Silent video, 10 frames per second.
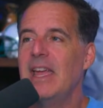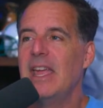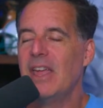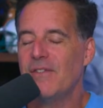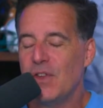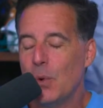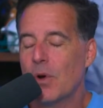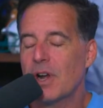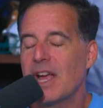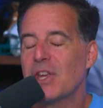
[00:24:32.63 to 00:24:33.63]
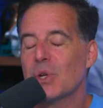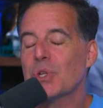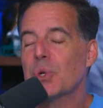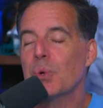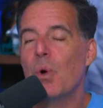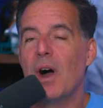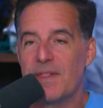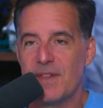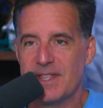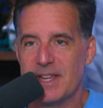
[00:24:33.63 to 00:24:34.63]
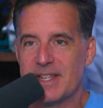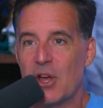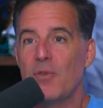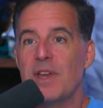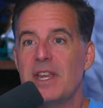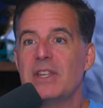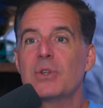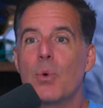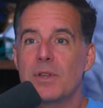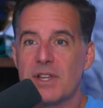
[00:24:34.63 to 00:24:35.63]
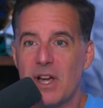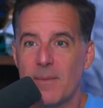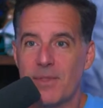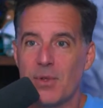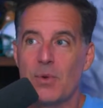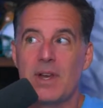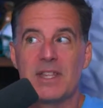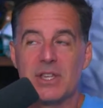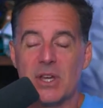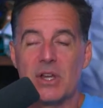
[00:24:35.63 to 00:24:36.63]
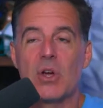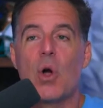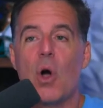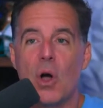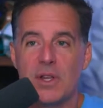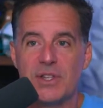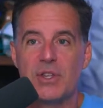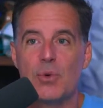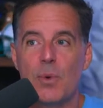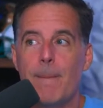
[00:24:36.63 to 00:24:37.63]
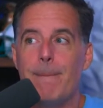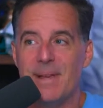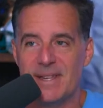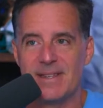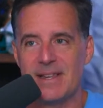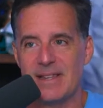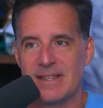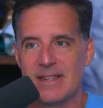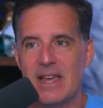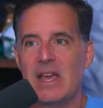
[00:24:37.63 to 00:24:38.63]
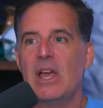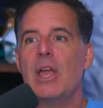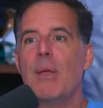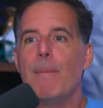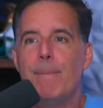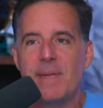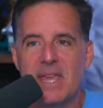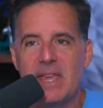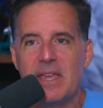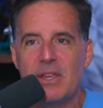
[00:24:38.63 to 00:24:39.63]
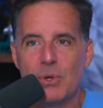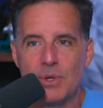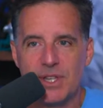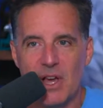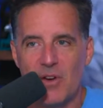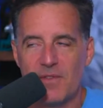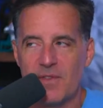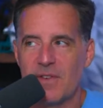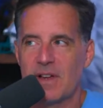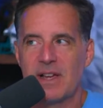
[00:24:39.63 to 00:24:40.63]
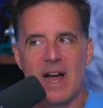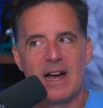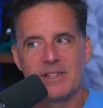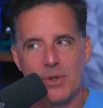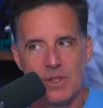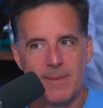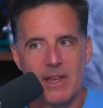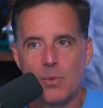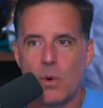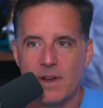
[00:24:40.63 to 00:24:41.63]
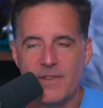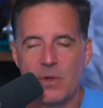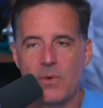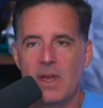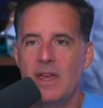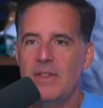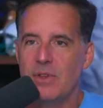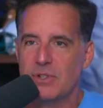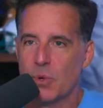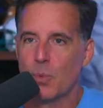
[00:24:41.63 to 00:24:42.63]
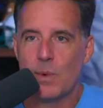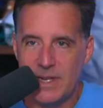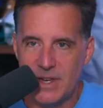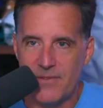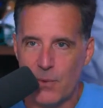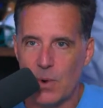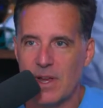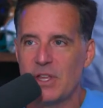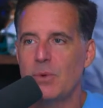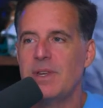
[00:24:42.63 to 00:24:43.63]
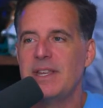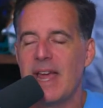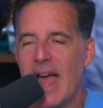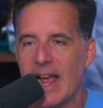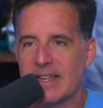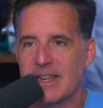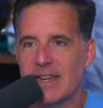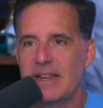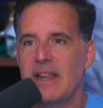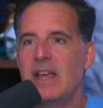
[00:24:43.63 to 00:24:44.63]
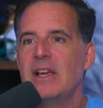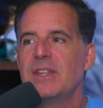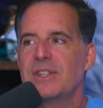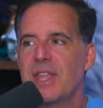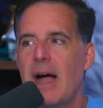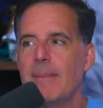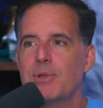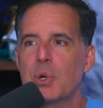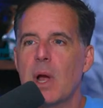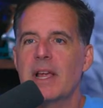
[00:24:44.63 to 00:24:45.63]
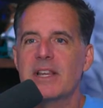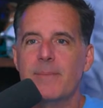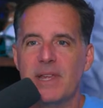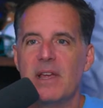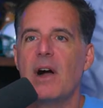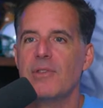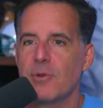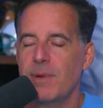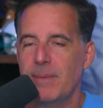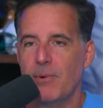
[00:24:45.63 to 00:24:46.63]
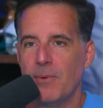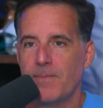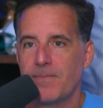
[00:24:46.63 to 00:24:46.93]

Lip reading: if you are not your true authentic self, it is going to come through and it's going to cost you business. Be yourself. God's only made one of you. There's a reason for it. You need to accent it. Stop trying to be other people.